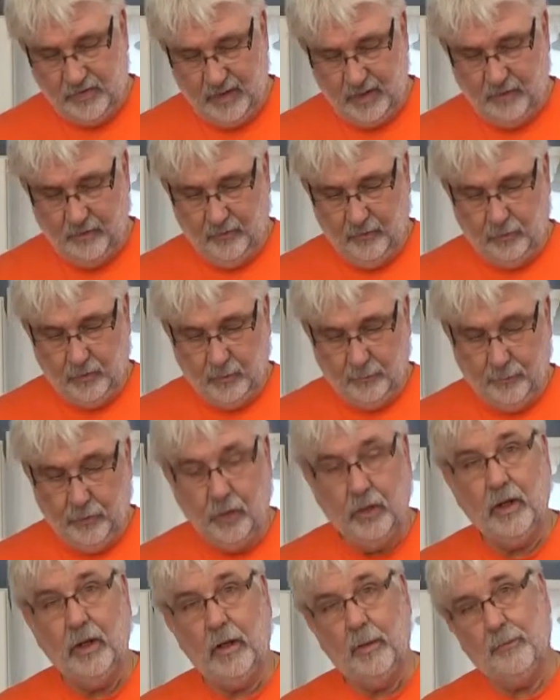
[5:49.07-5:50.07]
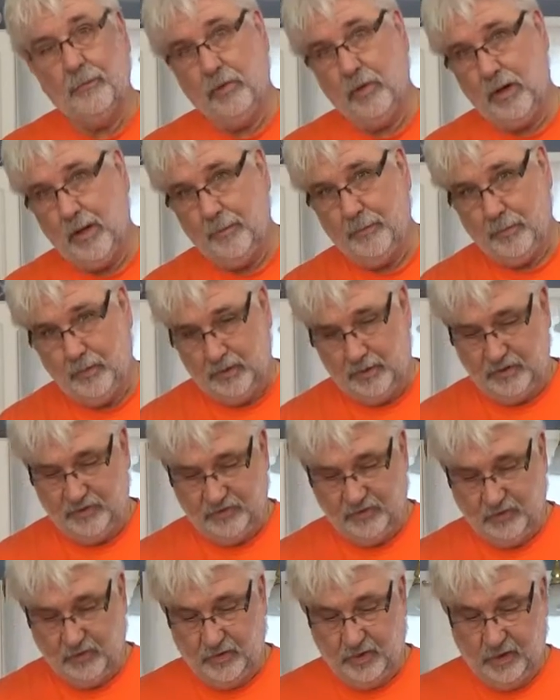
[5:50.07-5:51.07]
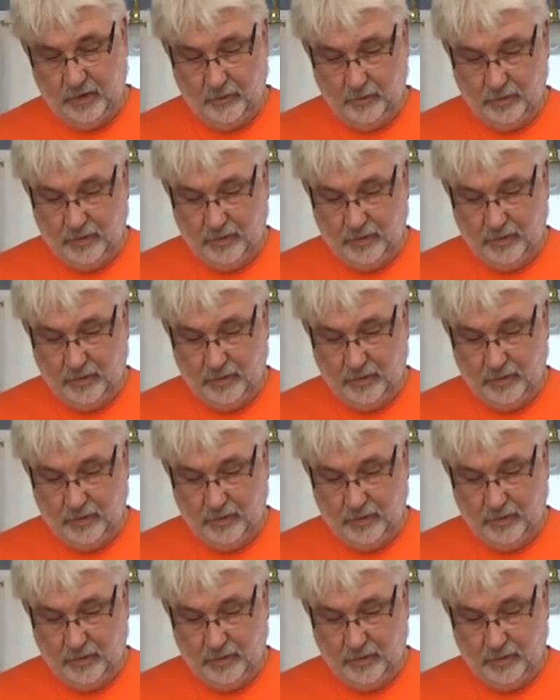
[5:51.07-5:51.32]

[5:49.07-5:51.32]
that to put it up properly so that it